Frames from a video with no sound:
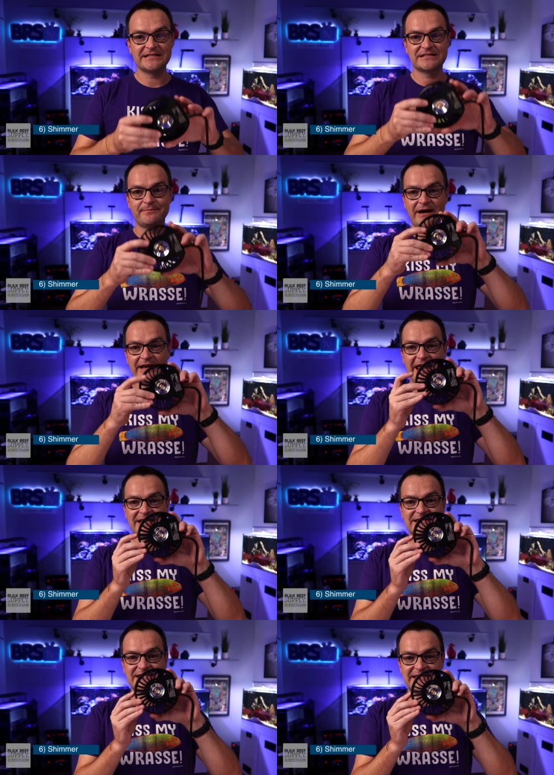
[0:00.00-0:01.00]
is to buy a
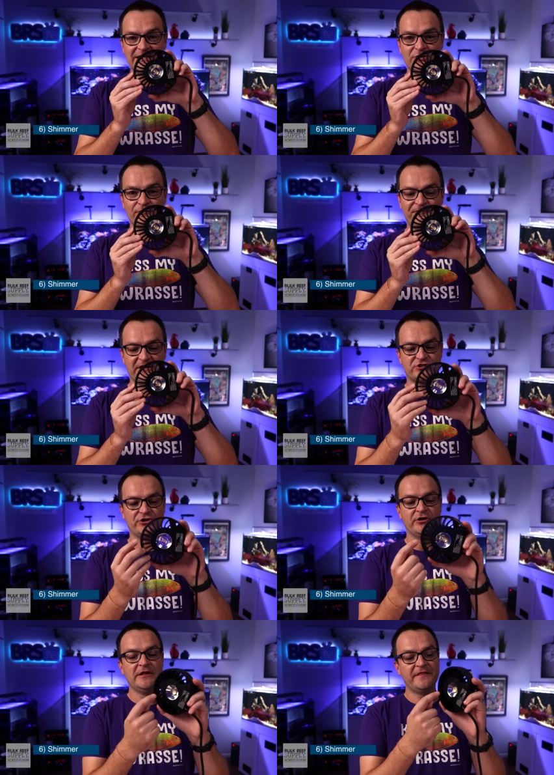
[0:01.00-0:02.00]
single
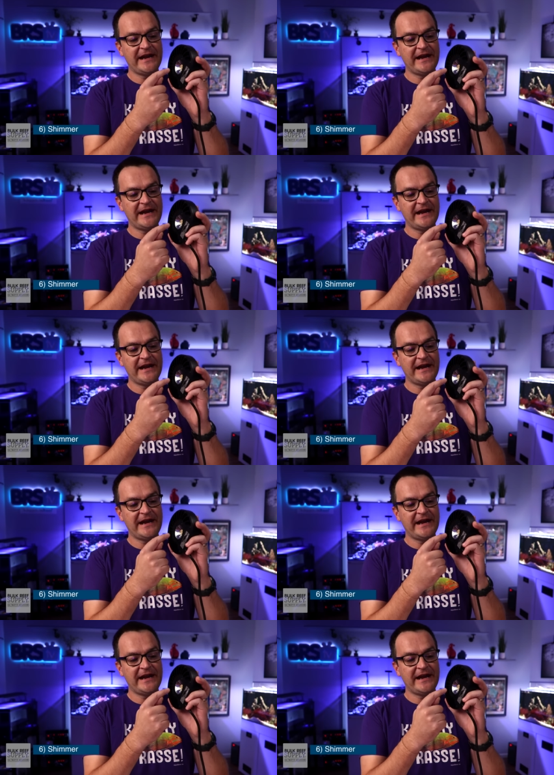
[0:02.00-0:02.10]
fixture